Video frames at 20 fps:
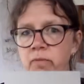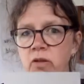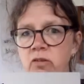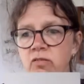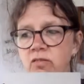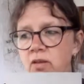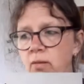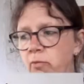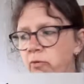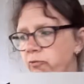
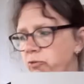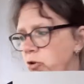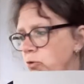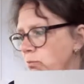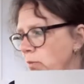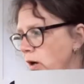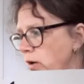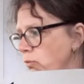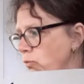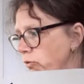Some of you
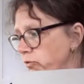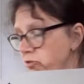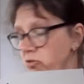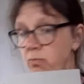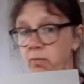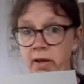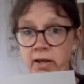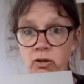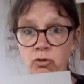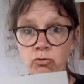might want
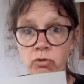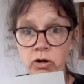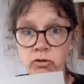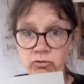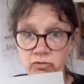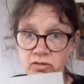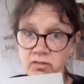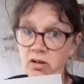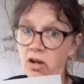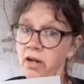to make your
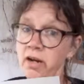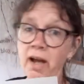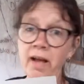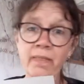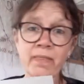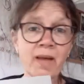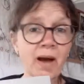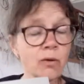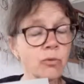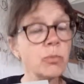own design,
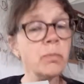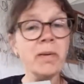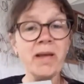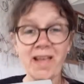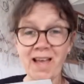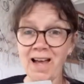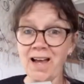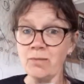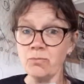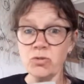and that would
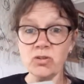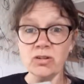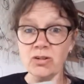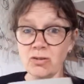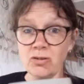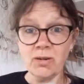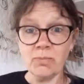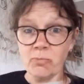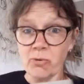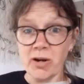be
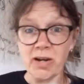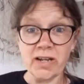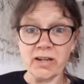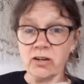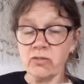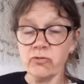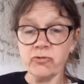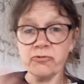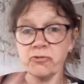absolutely brilliant.